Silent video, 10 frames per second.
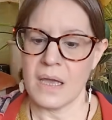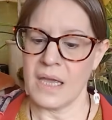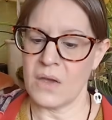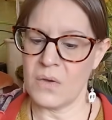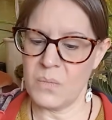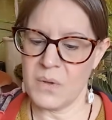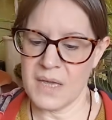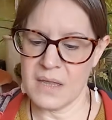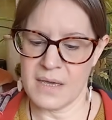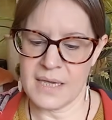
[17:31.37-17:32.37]
It could be
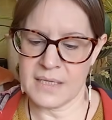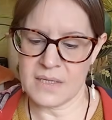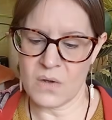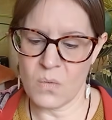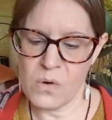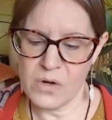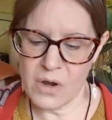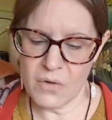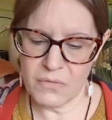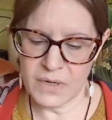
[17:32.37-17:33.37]
that it's a one-off.